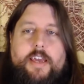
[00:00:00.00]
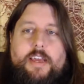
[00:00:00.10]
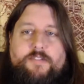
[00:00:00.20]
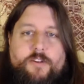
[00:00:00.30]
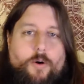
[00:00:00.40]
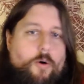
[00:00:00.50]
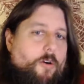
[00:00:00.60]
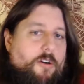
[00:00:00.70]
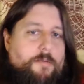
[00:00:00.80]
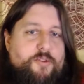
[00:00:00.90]
Is it a
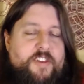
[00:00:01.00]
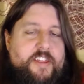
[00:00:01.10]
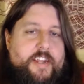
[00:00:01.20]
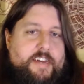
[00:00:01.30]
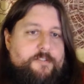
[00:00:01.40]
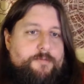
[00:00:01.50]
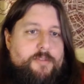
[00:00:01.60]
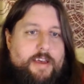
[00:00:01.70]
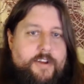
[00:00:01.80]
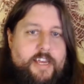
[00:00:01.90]
horror movie that has some
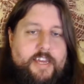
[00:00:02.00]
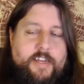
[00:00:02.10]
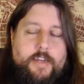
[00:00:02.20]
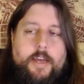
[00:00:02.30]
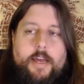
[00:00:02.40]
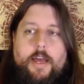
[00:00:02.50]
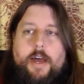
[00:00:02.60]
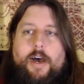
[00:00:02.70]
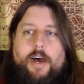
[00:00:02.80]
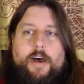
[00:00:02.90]
levity in it?
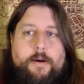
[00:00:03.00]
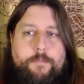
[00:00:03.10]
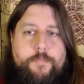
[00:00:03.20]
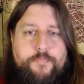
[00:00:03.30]
Um,